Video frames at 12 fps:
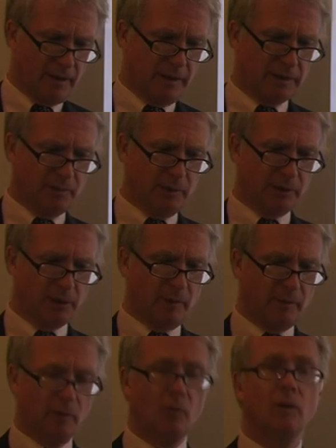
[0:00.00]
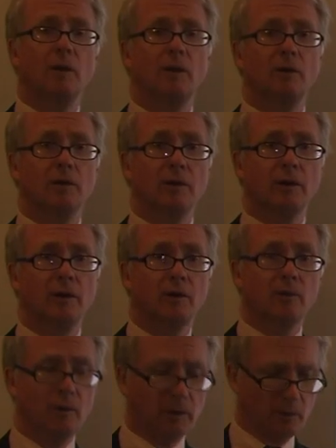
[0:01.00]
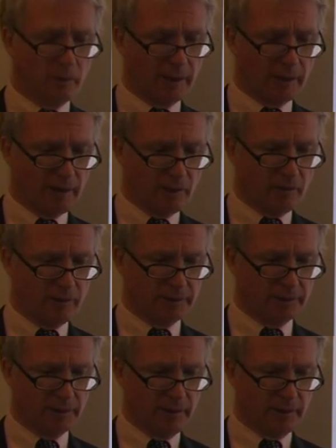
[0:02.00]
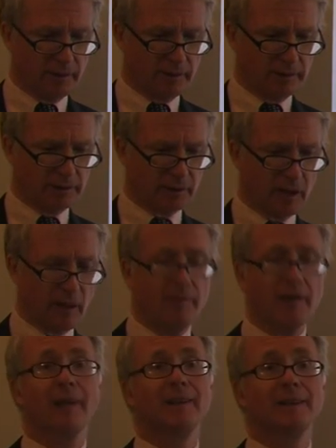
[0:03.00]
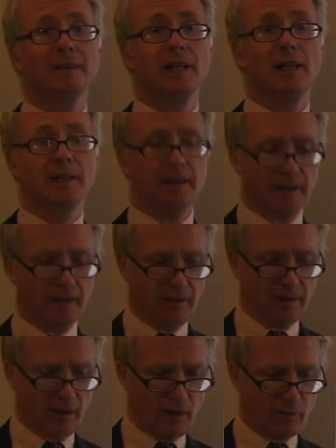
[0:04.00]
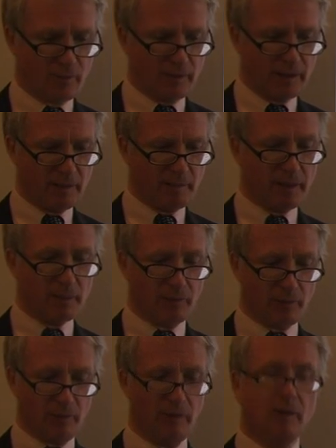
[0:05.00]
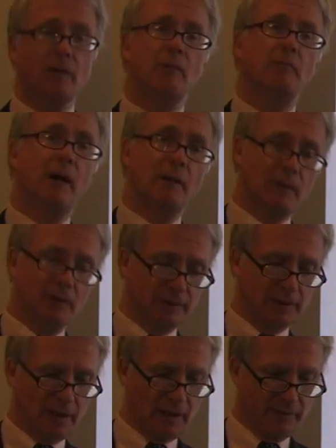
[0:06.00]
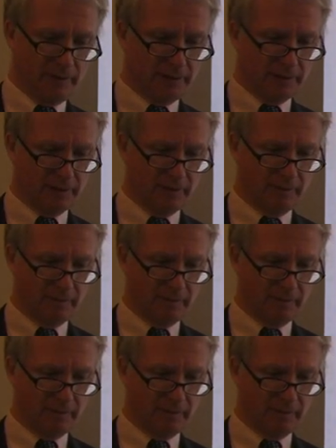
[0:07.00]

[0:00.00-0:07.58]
is the most common word we can use to describe the understanding of many people by most others.